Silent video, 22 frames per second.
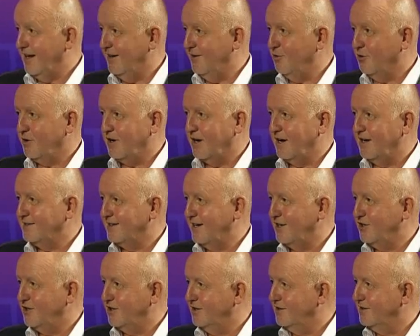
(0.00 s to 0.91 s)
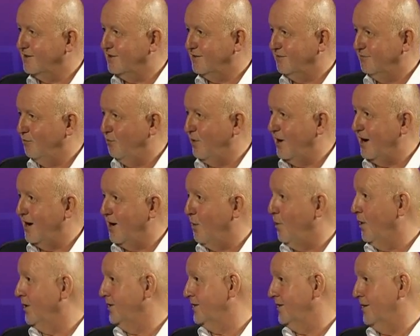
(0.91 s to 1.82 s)
an organization's
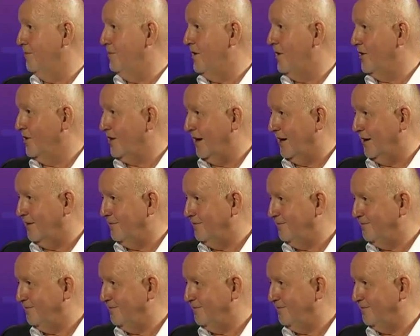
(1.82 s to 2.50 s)
window onto the market.